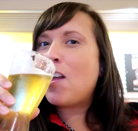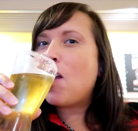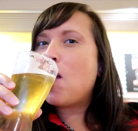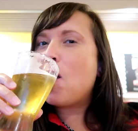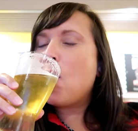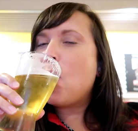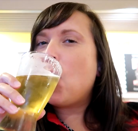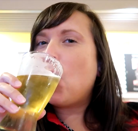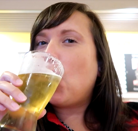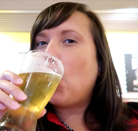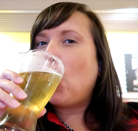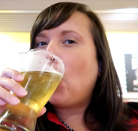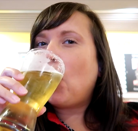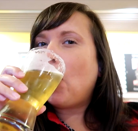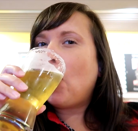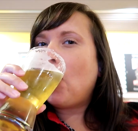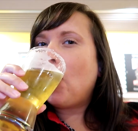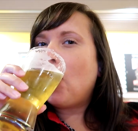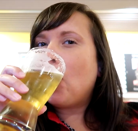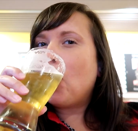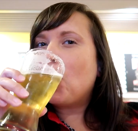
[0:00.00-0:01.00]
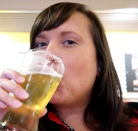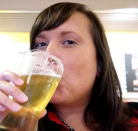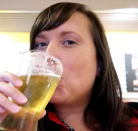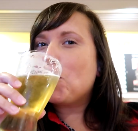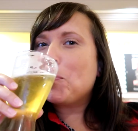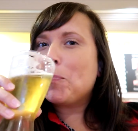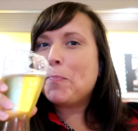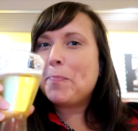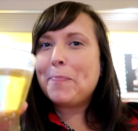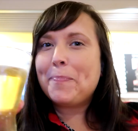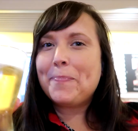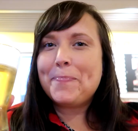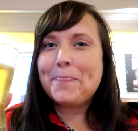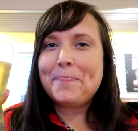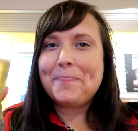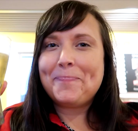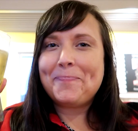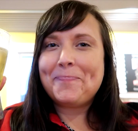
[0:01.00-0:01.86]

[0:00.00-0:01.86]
(silence)